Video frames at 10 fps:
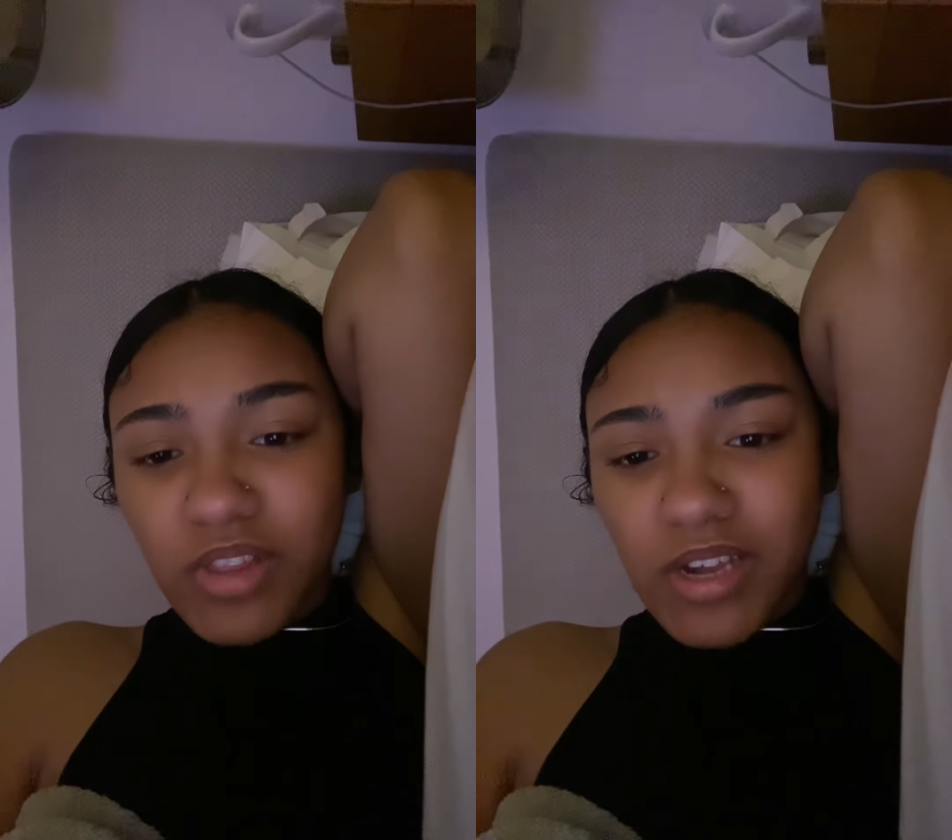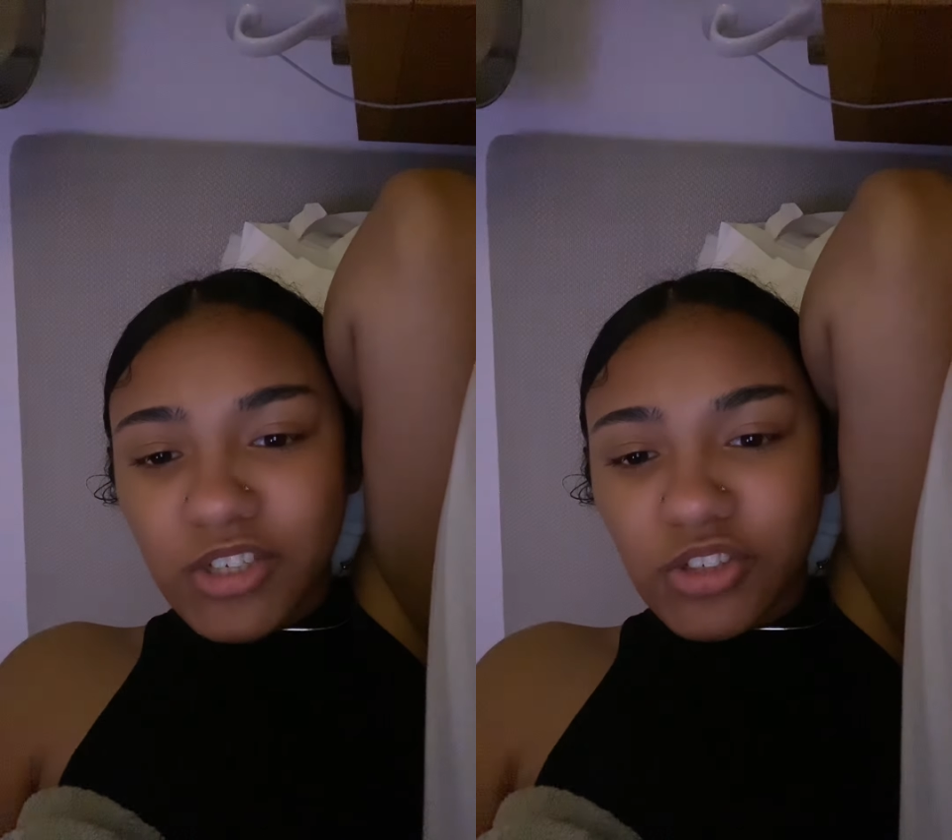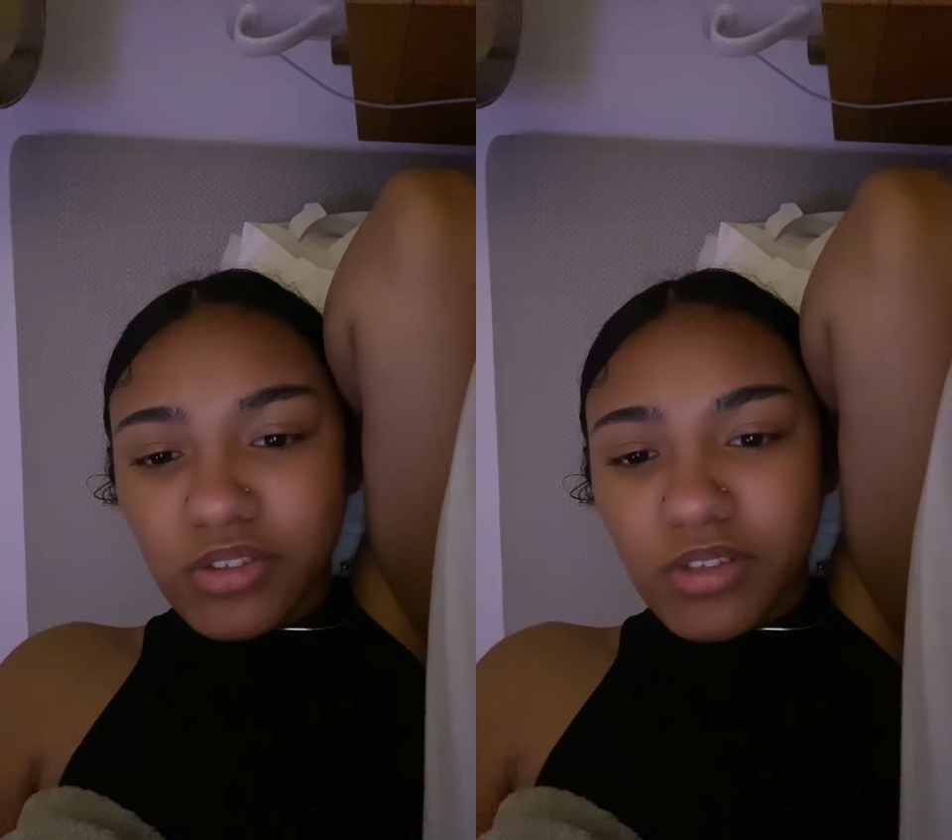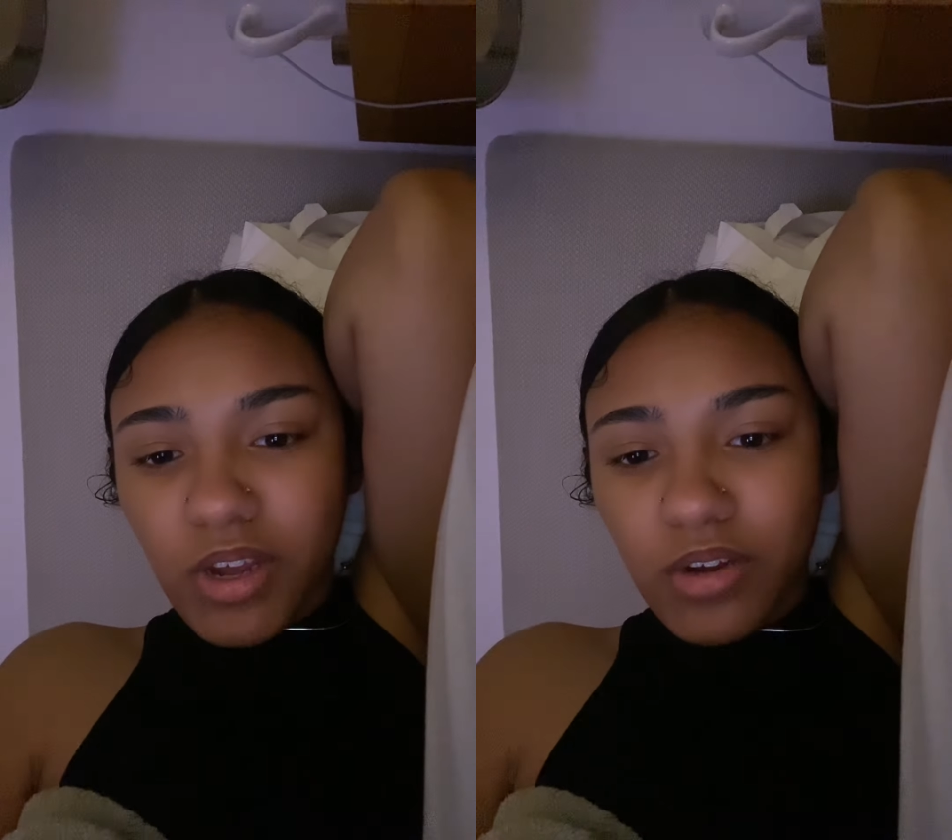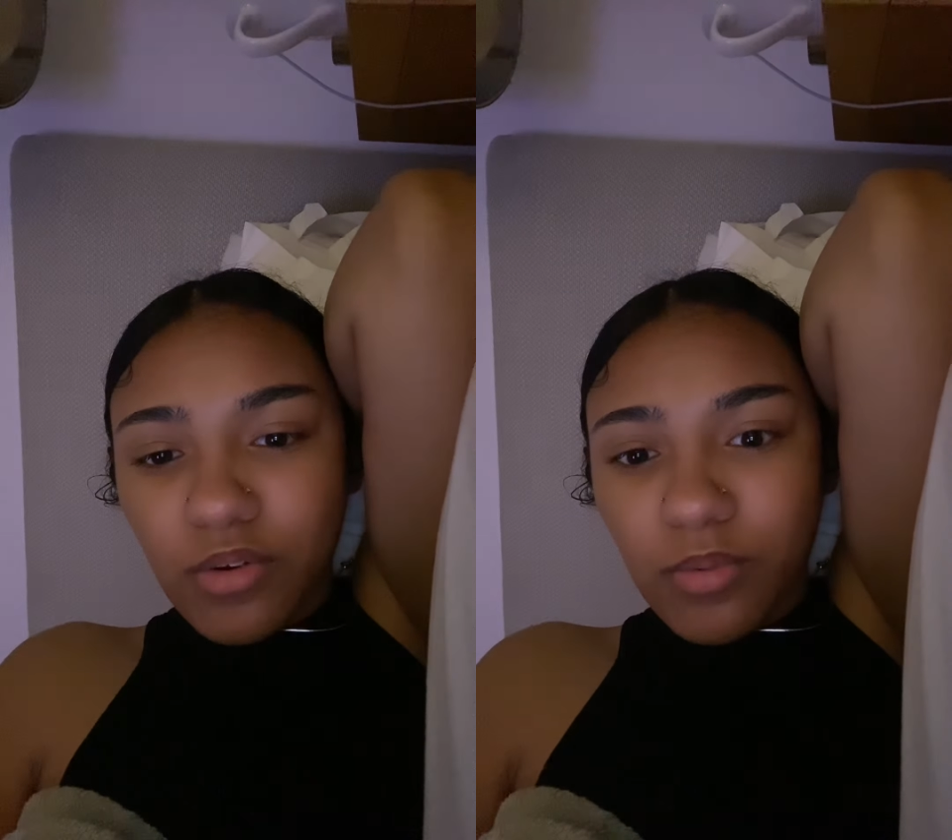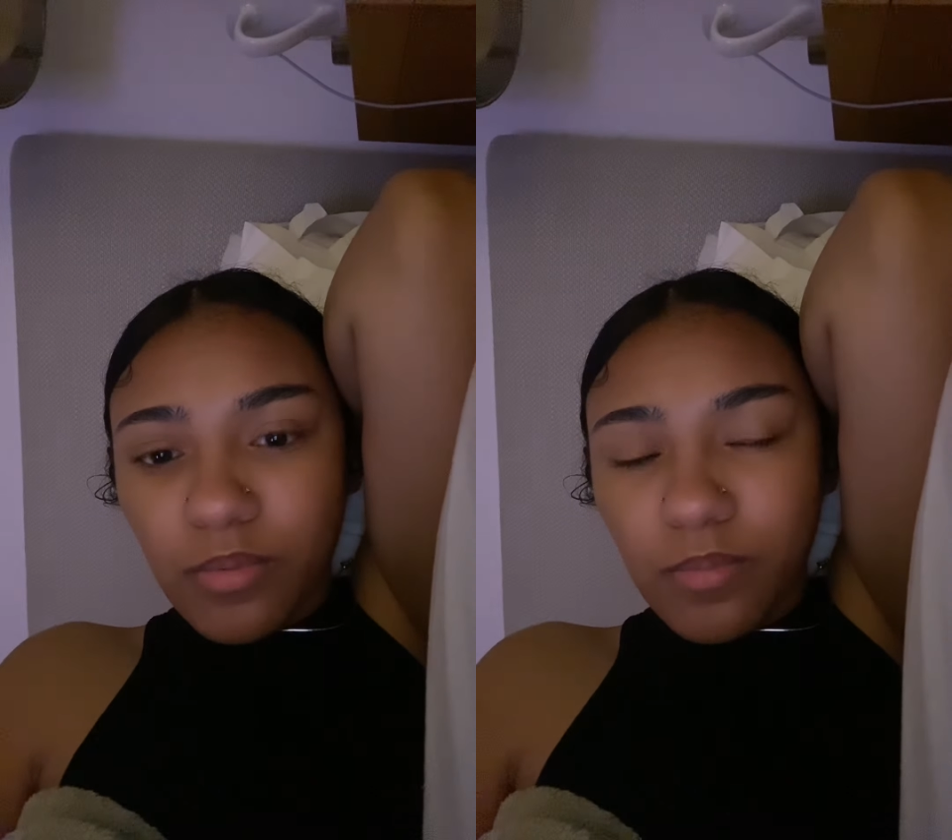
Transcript: that is your title,